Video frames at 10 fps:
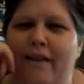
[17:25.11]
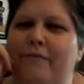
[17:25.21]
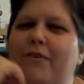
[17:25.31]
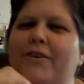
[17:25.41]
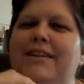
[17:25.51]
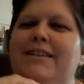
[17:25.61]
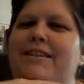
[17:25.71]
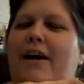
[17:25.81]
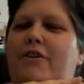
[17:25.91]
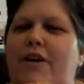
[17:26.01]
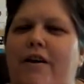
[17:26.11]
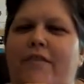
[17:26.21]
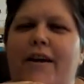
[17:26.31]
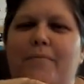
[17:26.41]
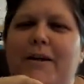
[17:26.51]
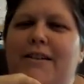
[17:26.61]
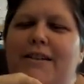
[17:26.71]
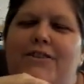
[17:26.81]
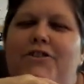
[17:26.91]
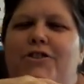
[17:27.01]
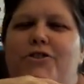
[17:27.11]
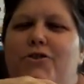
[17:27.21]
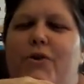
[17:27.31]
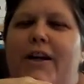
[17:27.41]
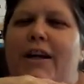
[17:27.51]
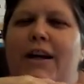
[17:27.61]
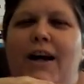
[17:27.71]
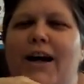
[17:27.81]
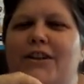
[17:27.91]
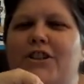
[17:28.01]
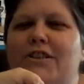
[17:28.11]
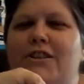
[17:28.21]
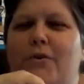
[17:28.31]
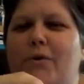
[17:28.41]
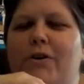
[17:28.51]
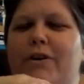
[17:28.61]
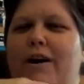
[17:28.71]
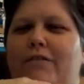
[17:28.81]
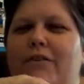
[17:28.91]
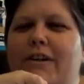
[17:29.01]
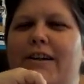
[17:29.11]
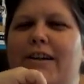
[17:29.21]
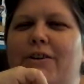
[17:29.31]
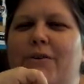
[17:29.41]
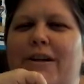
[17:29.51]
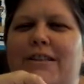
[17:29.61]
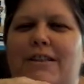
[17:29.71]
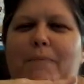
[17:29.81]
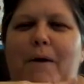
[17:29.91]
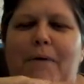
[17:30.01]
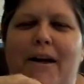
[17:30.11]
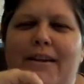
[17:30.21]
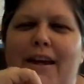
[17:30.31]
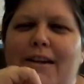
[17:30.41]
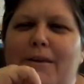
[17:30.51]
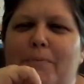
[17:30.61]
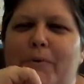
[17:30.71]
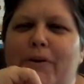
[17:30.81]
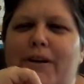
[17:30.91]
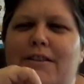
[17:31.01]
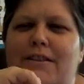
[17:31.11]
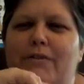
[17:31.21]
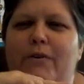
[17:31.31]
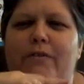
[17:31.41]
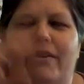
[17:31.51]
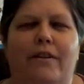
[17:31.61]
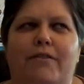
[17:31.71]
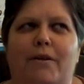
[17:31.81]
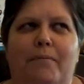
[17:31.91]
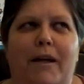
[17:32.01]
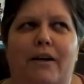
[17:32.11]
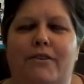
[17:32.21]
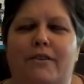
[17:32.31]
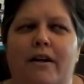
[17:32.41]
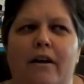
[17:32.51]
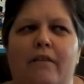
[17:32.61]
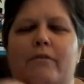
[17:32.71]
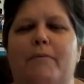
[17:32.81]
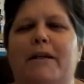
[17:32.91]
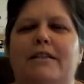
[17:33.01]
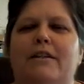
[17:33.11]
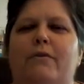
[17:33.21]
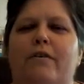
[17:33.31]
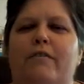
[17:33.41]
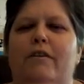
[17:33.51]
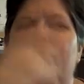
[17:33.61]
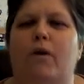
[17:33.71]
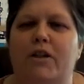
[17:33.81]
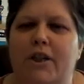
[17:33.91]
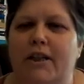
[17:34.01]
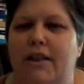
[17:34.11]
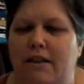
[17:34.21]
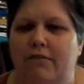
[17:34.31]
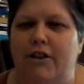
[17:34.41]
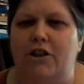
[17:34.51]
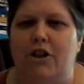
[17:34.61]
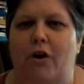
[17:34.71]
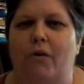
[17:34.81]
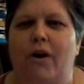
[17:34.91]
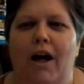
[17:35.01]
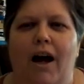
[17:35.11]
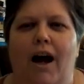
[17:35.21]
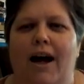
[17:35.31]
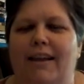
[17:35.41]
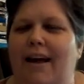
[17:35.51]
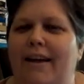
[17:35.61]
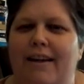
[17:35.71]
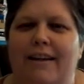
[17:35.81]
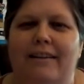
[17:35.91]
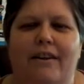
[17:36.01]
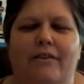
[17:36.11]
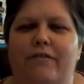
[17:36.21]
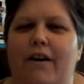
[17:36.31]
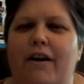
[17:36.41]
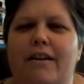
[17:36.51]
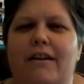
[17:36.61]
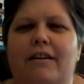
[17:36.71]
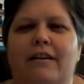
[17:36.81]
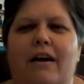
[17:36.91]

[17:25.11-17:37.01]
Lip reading: for the nostalgia of it, and because I just enjoy a cheesy horror novel. It's my mind candy book. It's the equivalent of somebody else. For me, it's the equivalent of watching a TV show. I like it. They're fun.